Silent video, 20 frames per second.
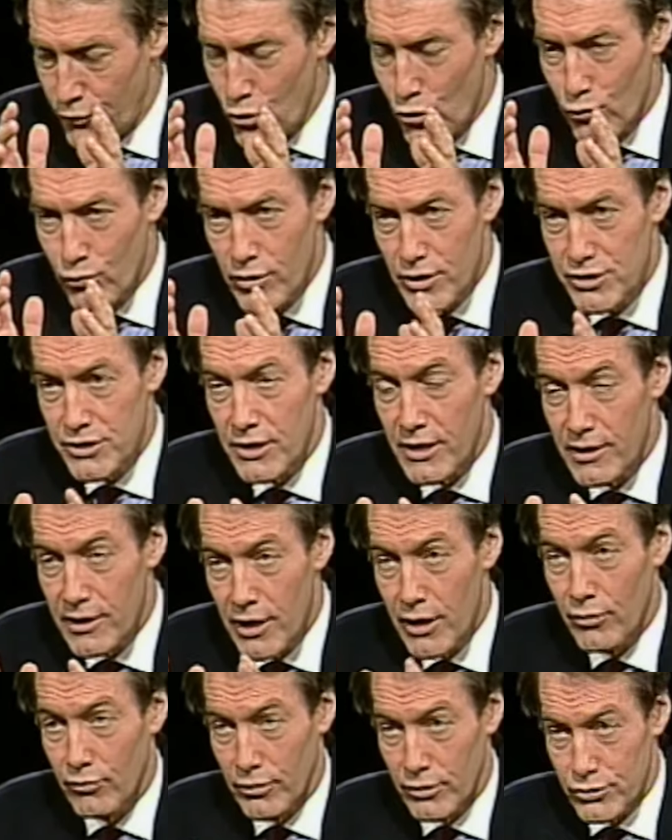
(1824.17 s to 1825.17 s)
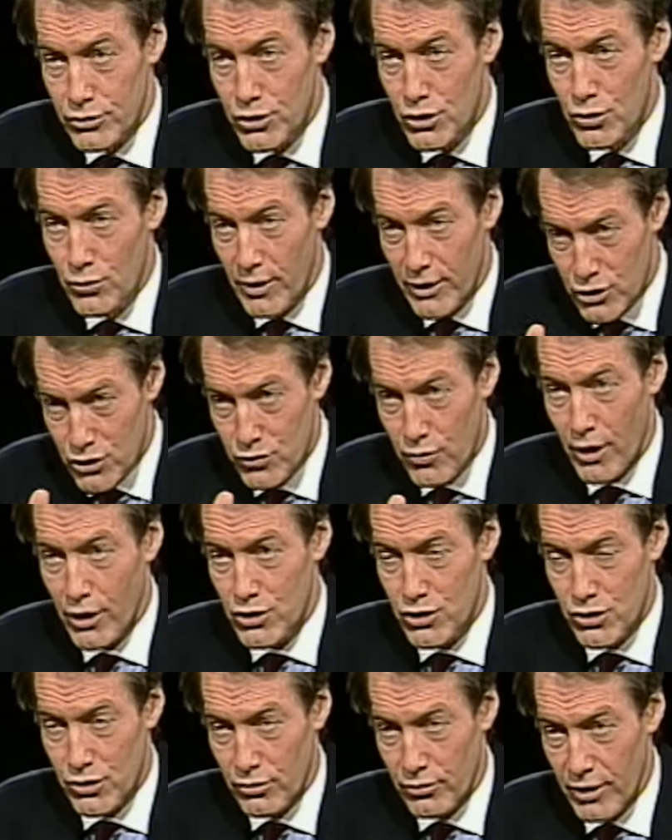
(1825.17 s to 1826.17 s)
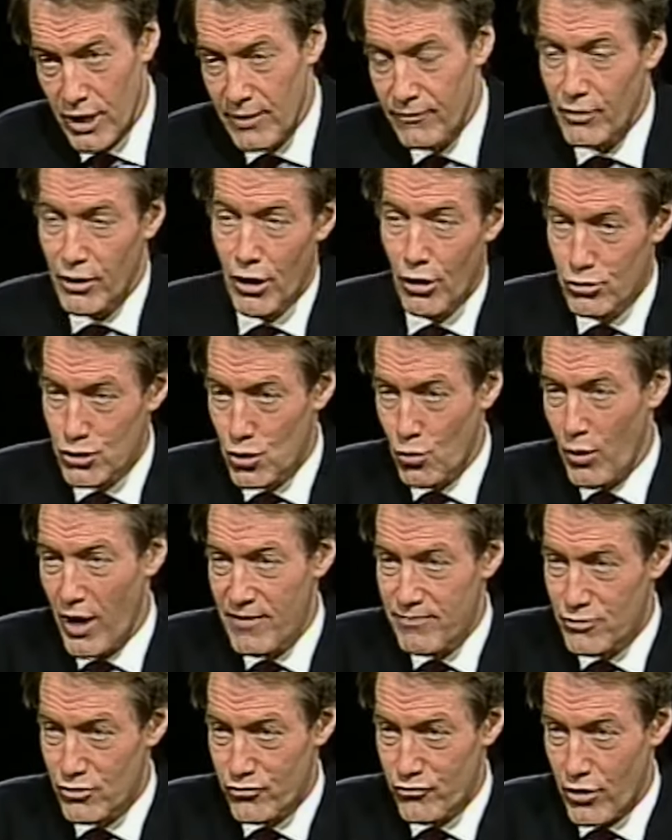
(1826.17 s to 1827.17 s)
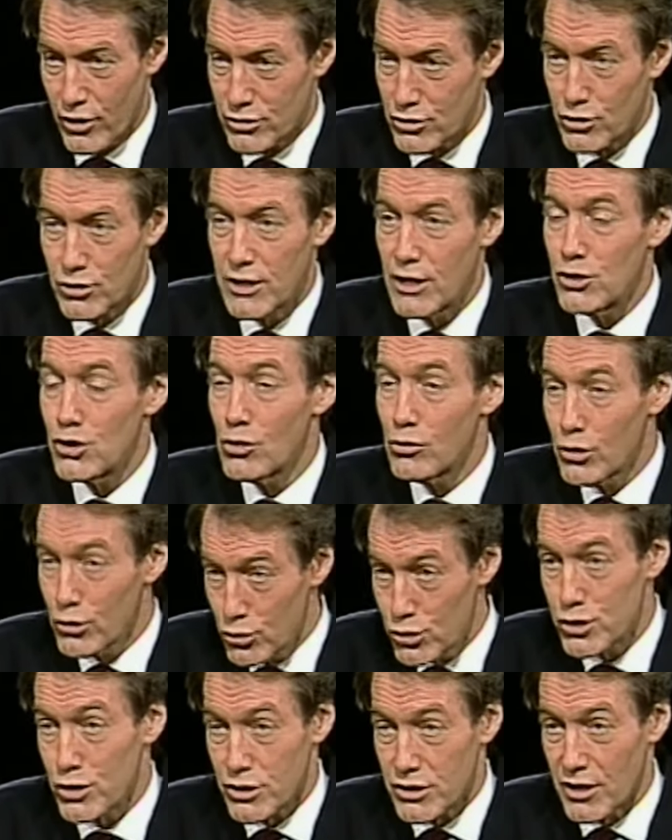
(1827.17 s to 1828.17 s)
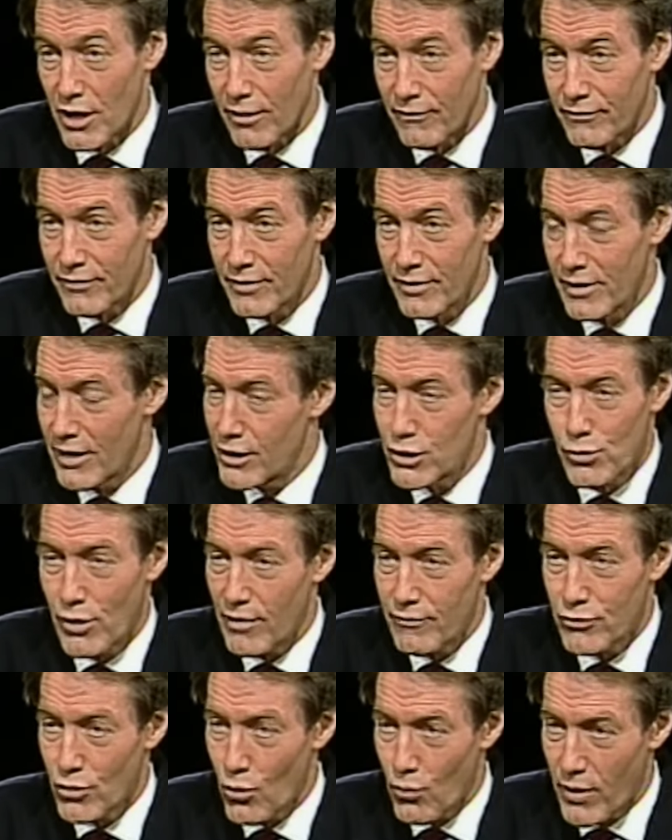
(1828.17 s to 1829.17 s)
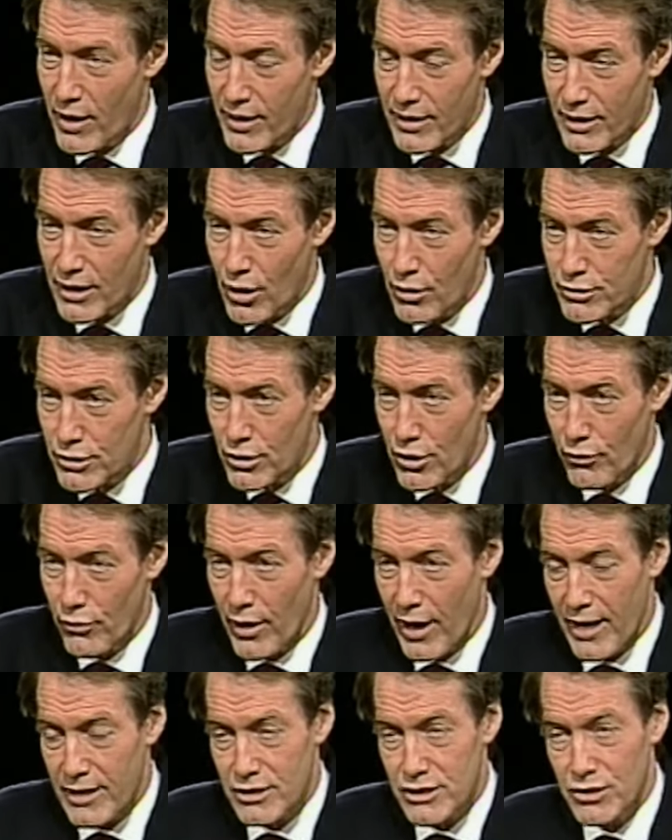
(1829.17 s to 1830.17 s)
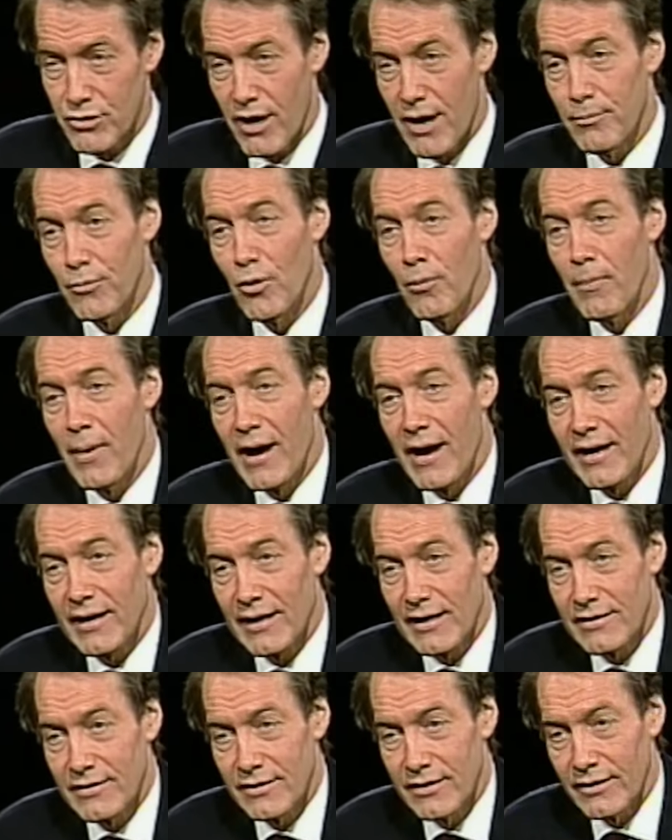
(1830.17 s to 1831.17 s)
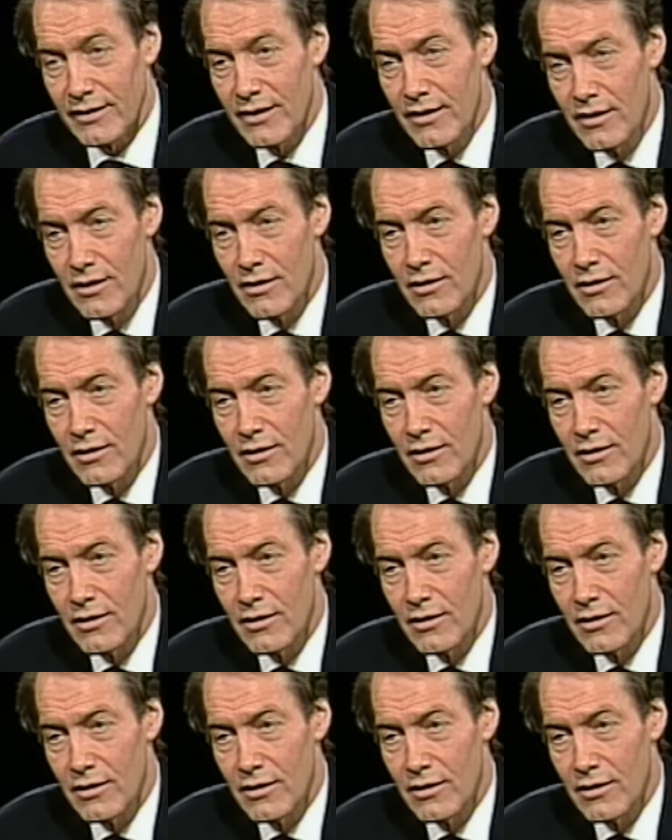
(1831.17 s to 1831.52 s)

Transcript: if you're a rigid adherent to a mm. structure, and if it goes mm. away from the structure, then you lose yourself, mm. and you have nowhere to go, and you don't know how to scramble back. I think,